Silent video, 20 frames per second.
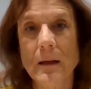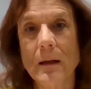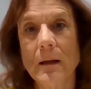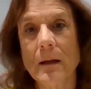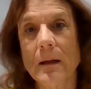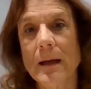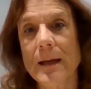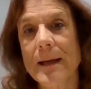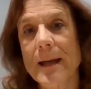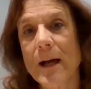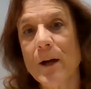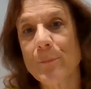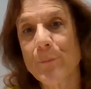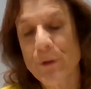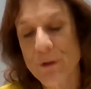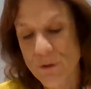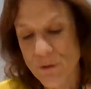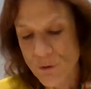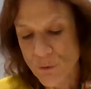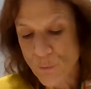And now
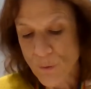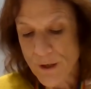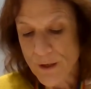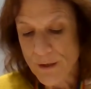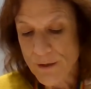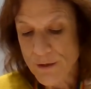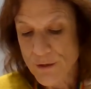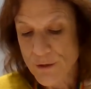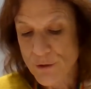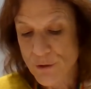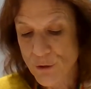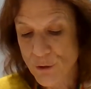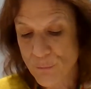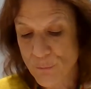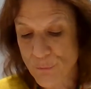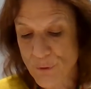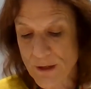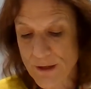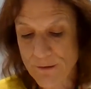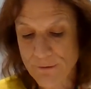bring your awareness to your
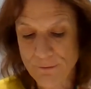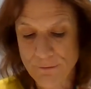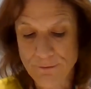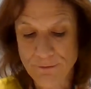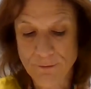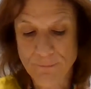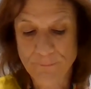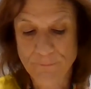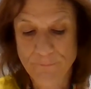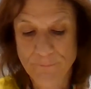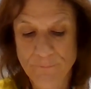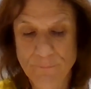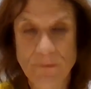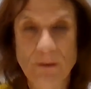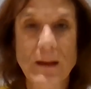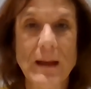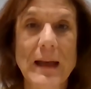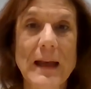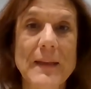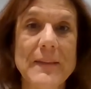breath
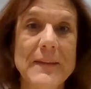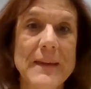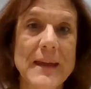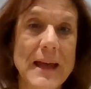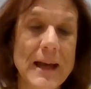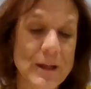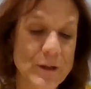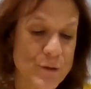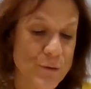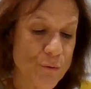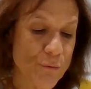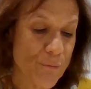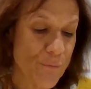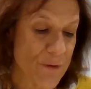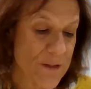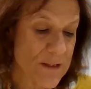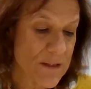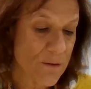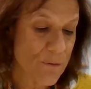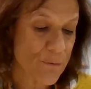and the actual
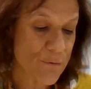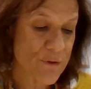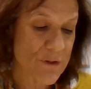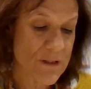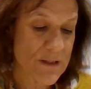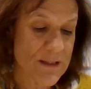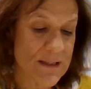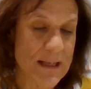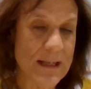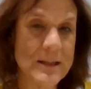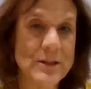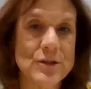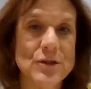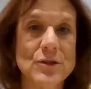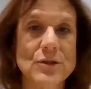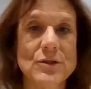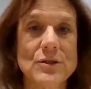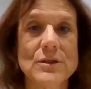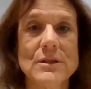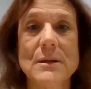physical
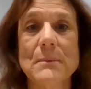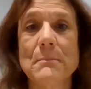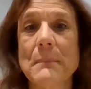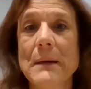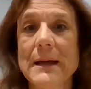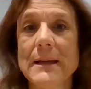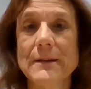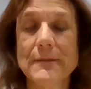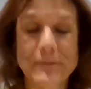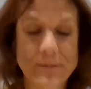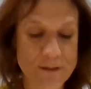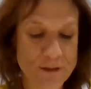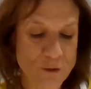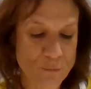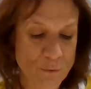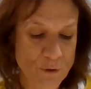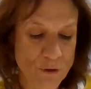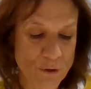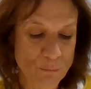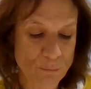sensations that manifest
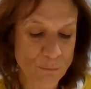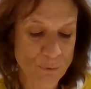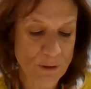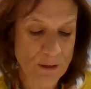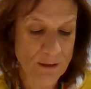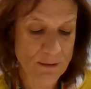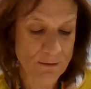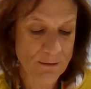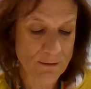when you breathe.